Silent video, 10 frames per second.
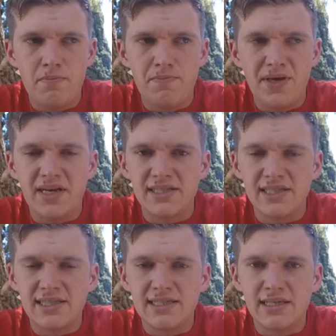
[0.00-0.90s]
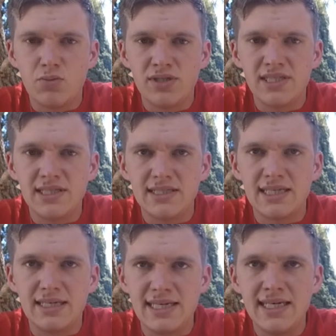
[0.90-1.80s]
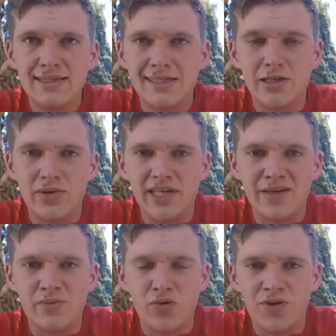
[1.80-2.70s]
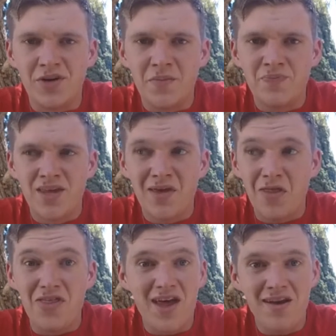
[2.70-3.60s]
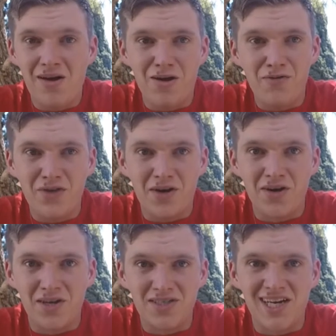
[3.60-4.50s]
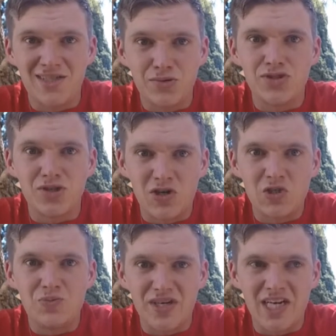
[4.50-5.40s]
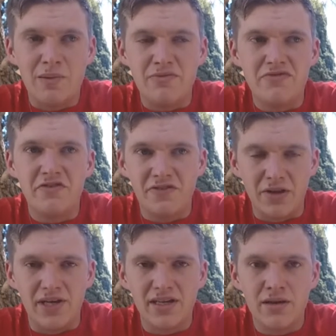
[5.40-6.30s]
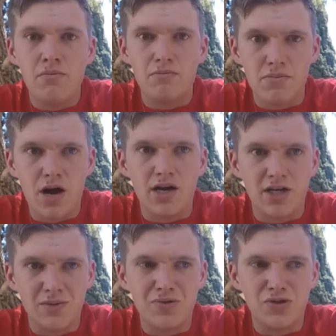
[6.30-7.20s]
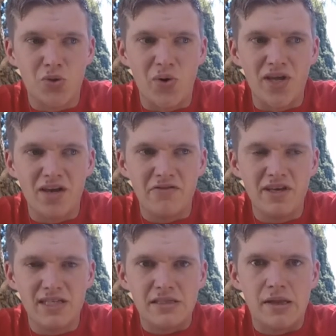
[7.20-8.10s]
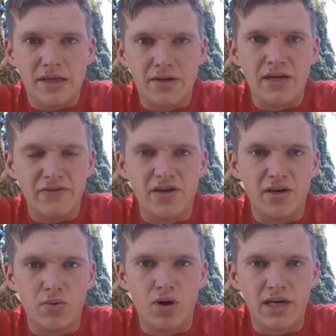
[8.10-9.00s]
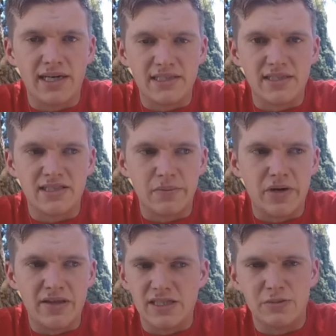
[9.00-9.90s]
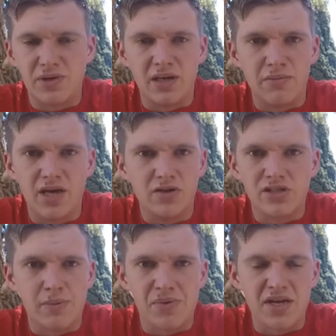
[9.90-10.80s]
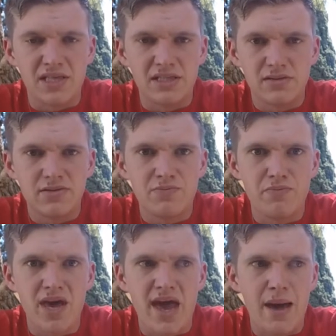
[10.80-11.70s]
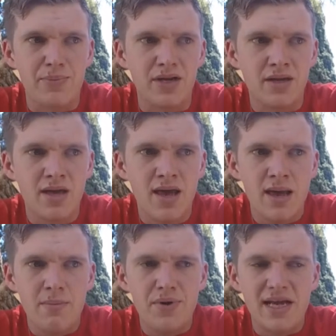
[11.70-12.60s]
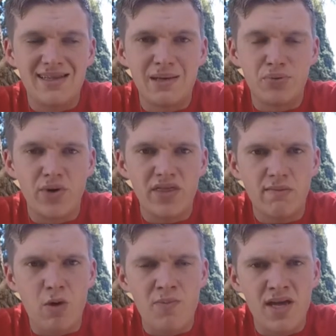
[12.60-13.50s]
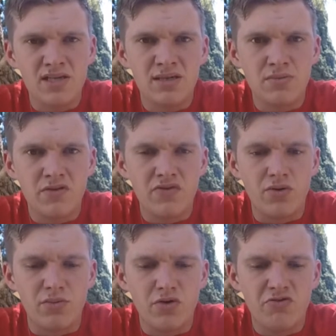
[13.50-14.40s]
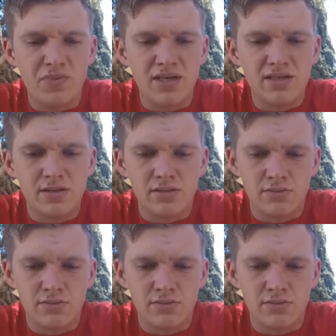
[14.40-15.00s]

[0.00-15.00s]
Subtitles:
because it doesn't, once it doesn't need to anymore, then all of the content will start to become fulfilling, a good majority of it. It's not like you're never going to walk next to somebody that's being mean or something. It may happen. But at that point, the momentum of your movement,